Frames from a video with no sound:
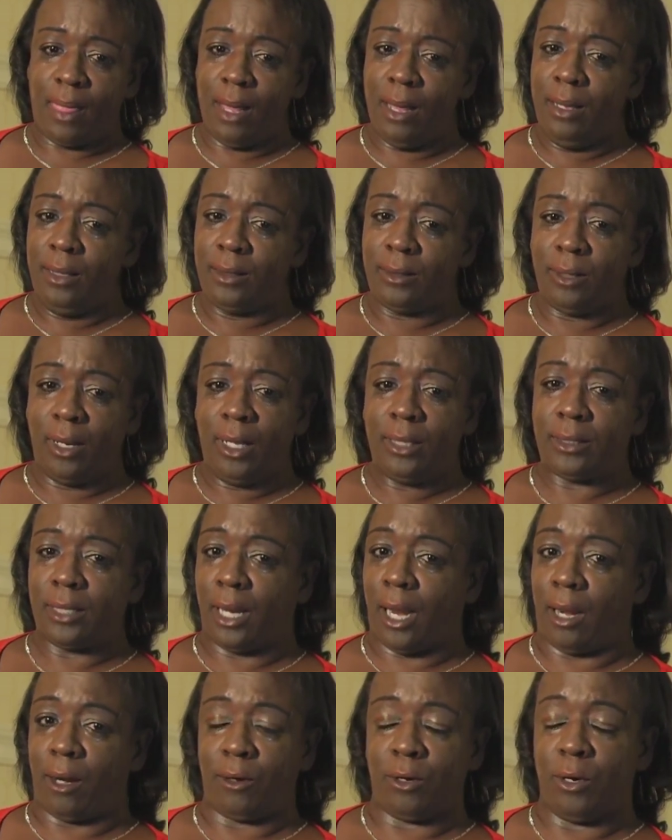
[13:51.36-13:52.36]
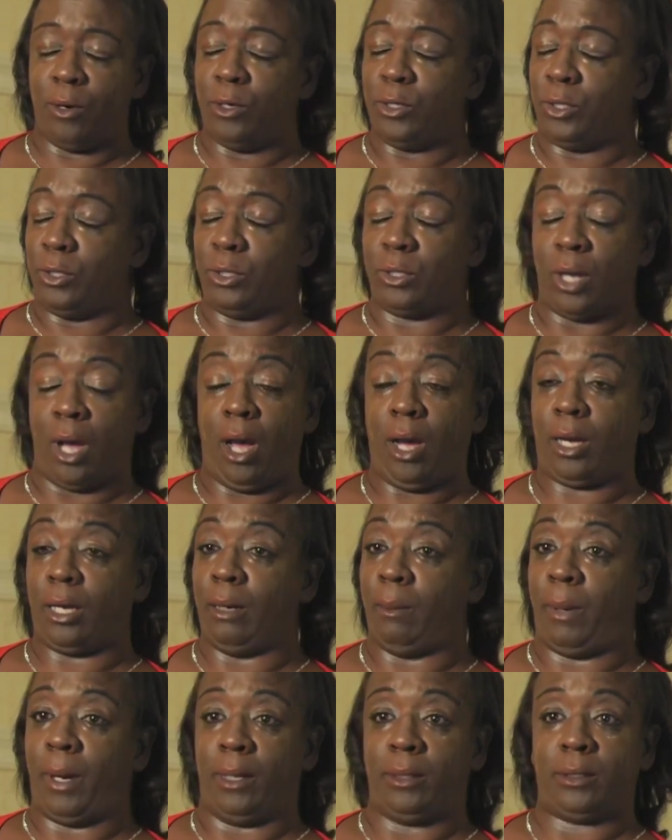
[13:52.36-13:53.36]
And so I said, I don't know what you're talking
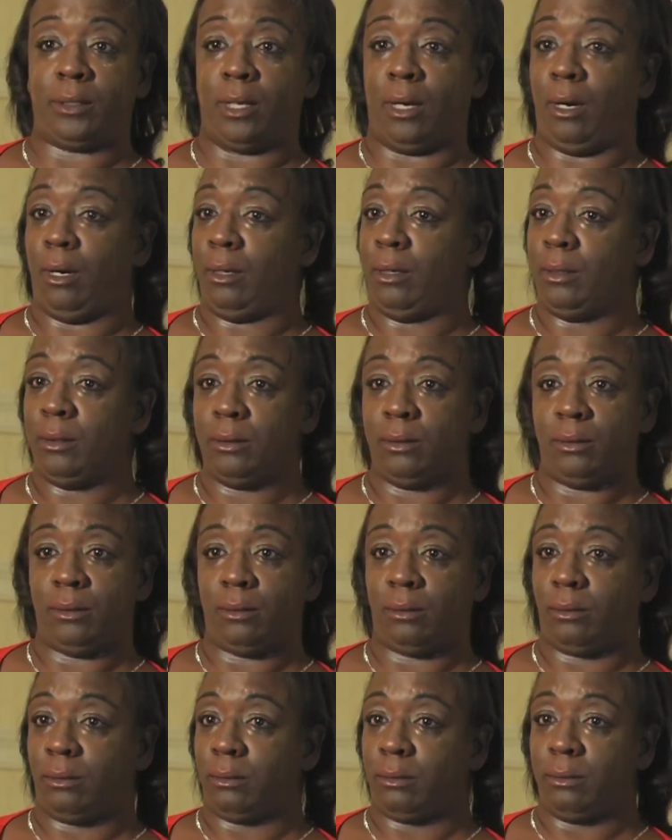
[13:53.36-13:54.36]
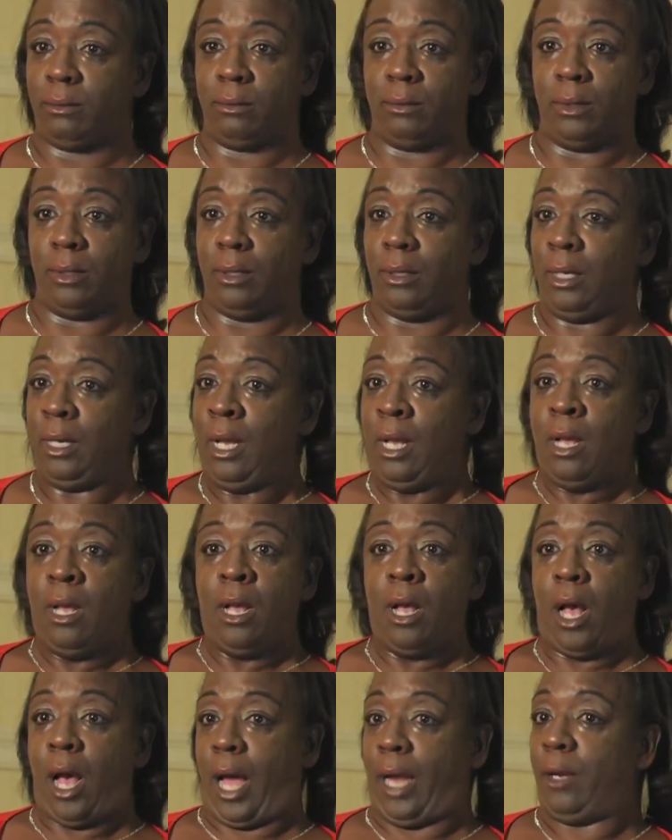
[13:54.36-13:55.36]
about, sir.
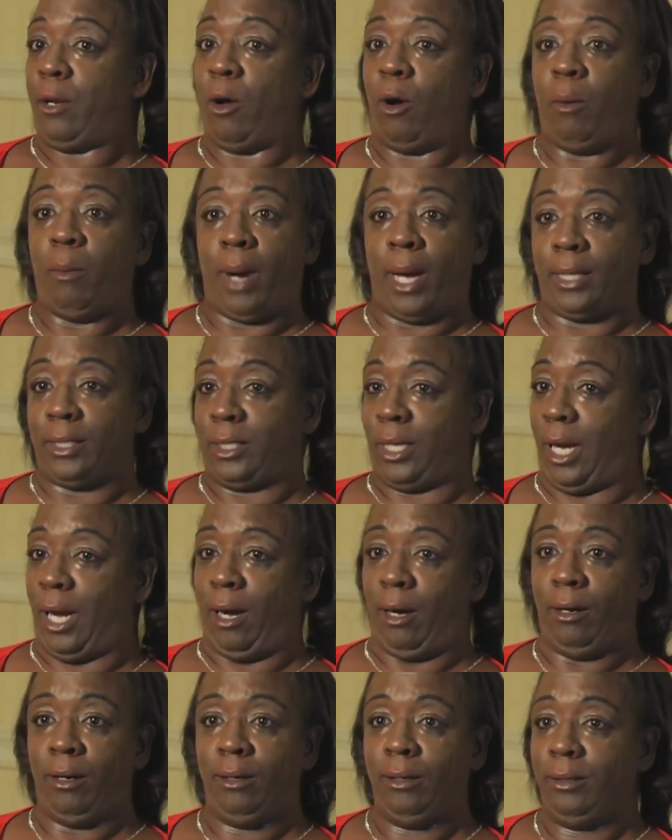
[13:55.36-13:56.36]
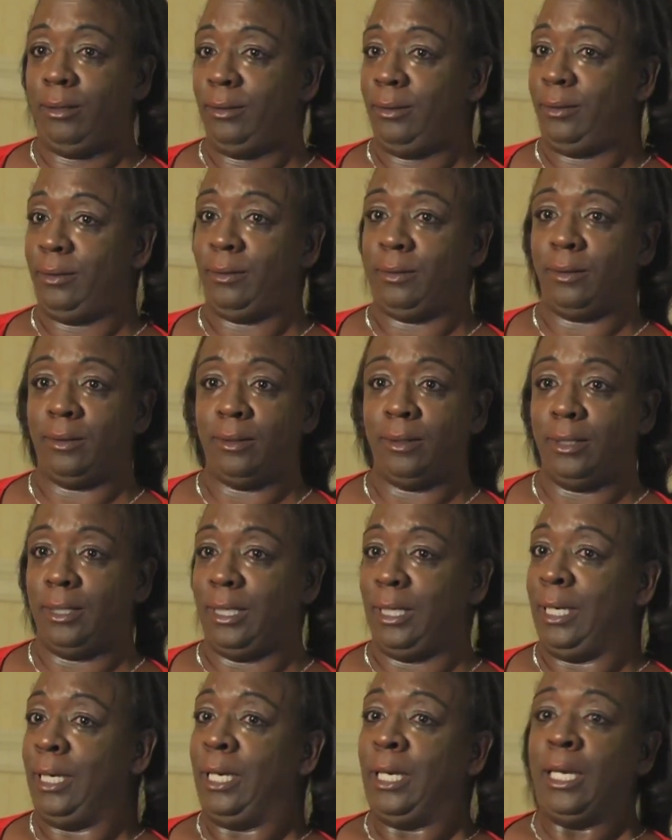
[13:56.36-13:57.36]
I know my child.
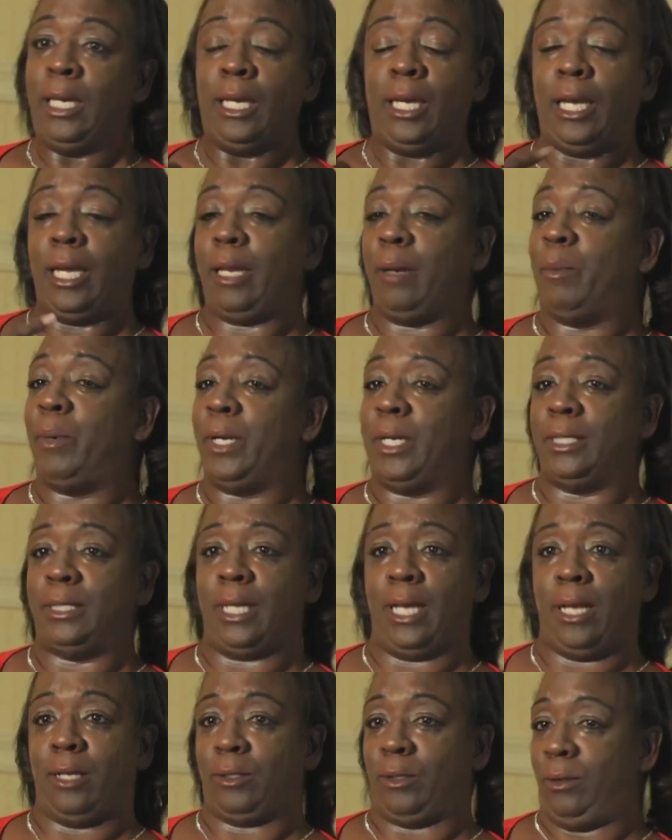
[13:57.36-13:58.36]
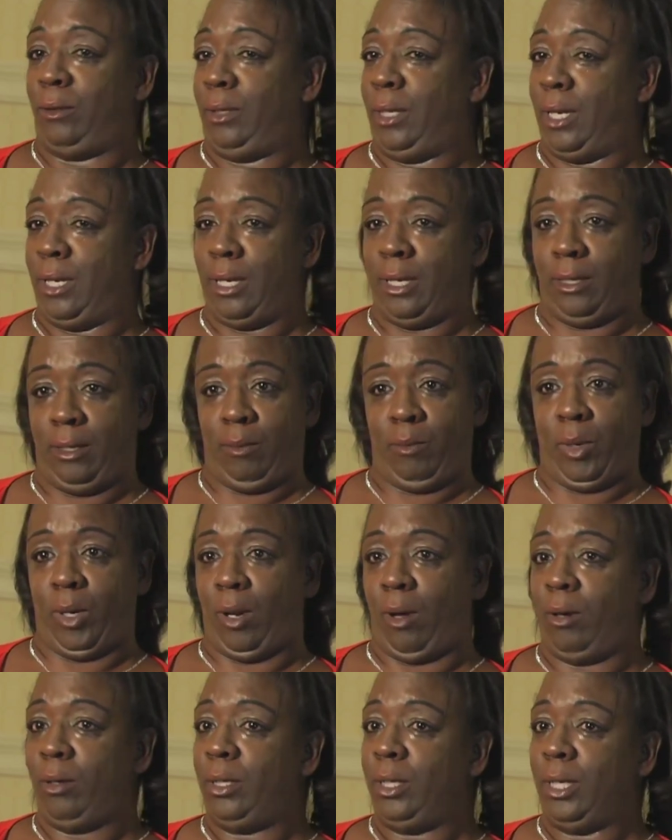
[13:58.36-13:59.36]
He didn't put his hands on nothing that didn't
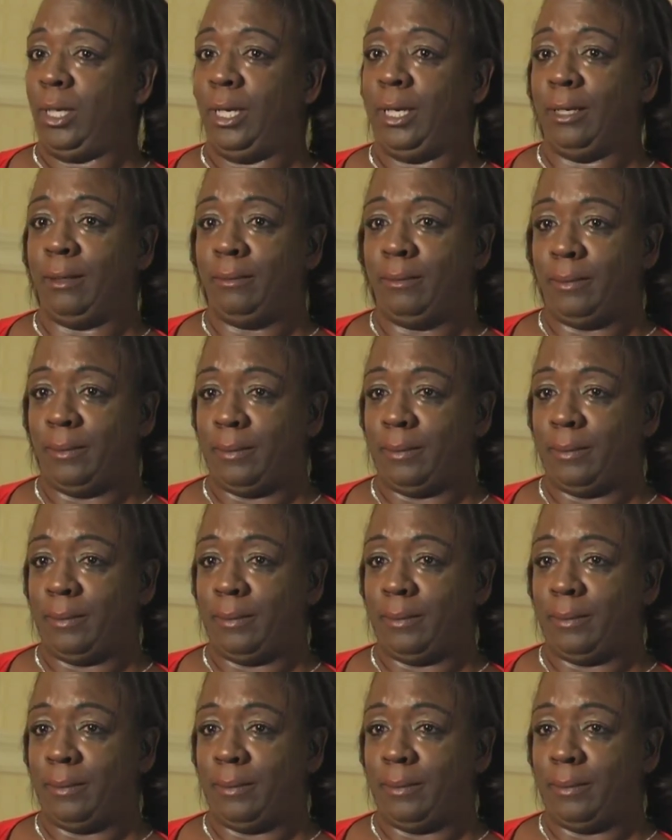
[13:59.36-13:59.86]
belong to him.